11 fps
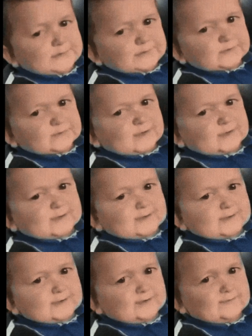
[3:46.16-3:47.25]
that is a
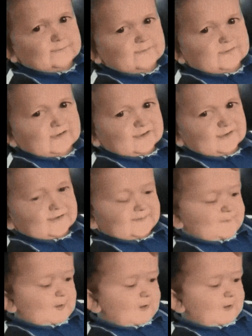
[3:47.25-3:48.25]
Unix-like system,